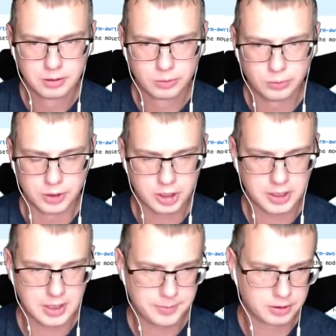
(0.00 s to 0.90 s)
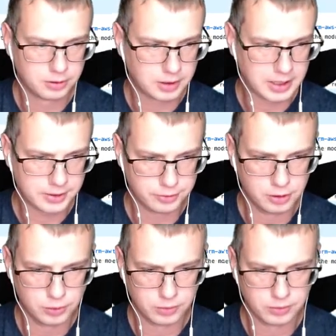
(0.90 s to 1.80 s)
which absolutely has
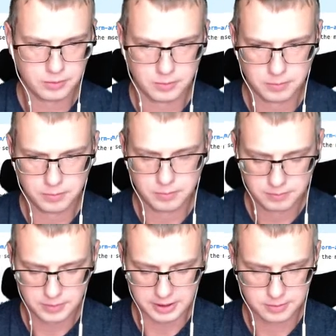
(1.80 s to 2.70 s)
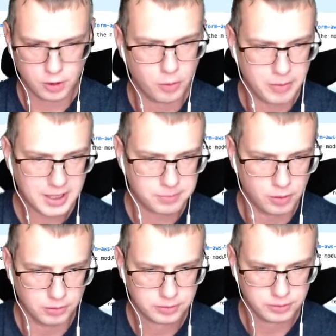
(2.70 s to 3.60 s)
no
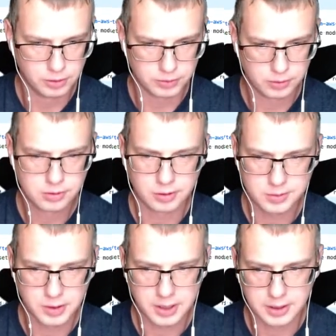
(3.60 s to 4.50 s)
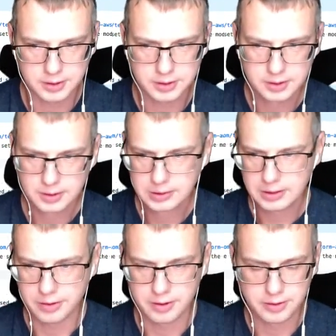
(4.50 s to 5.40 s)
backbone, no users behind it.
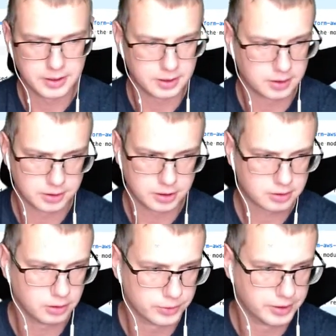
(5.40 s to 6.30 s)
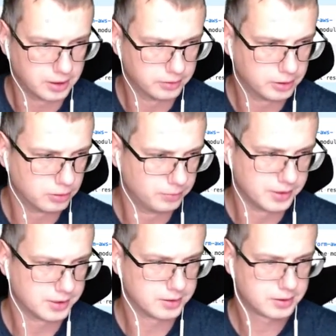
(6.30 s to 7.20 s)
And then they just close down the whole
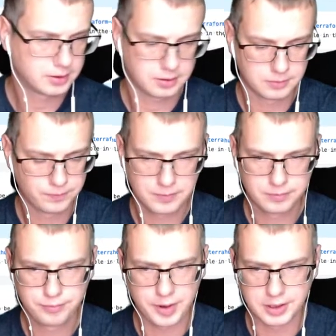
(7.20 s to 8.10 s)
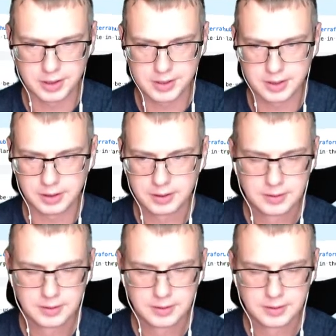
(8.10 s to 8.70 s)
business pretty easily.